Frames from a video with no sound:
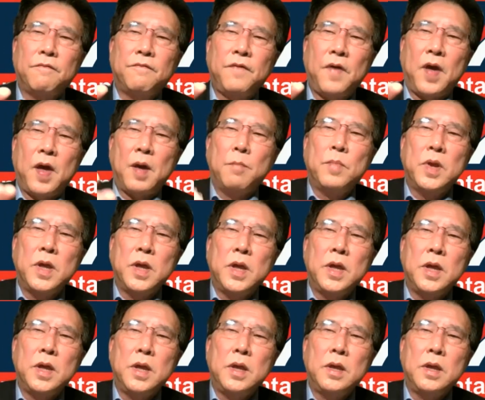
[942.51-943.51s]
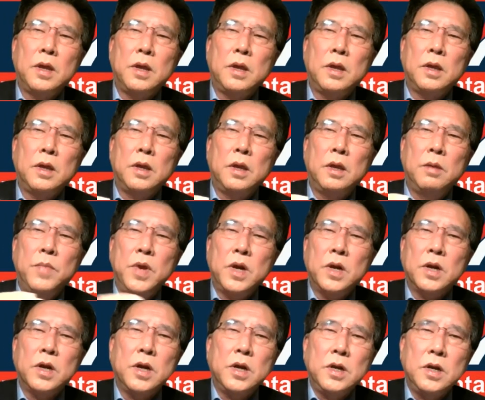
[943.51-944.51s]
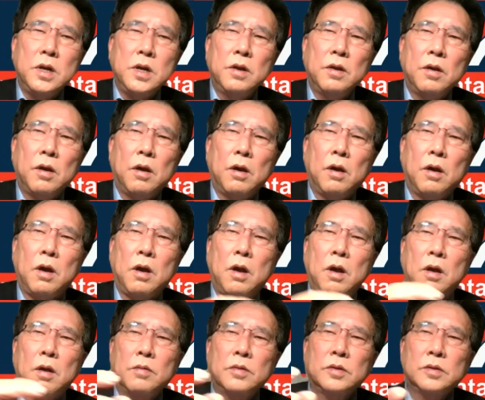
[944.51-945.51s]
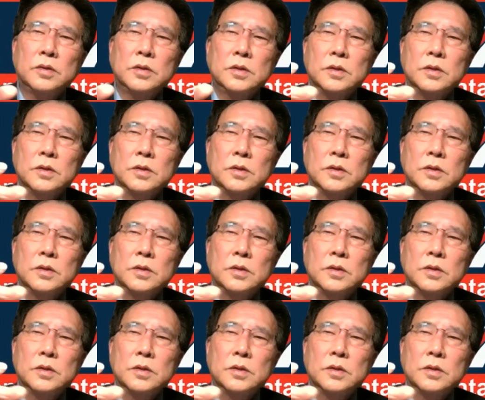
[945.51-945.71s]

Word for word: family immigrant or